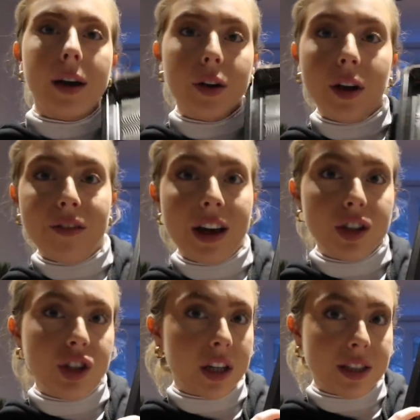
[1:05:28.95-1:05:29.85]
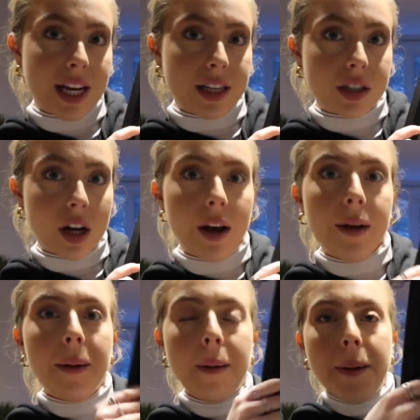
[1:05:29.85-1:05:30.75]
I don't know if that's just Tesco,
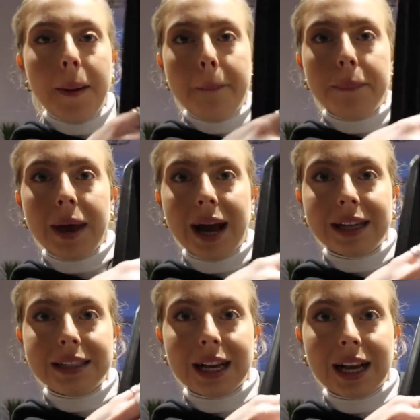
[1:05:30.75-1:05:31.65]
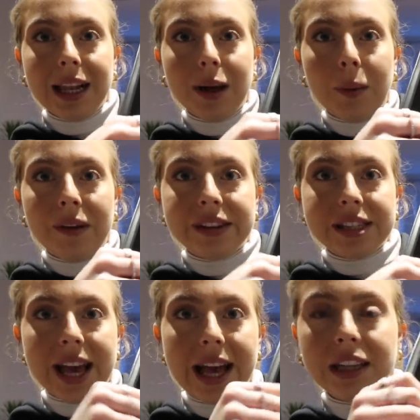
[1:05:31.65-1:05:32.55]
but it has like a little bit of a
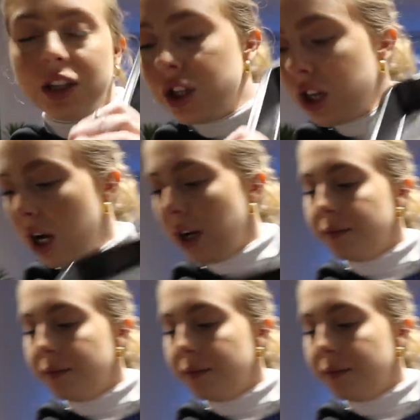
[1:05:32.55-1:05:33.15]
texture.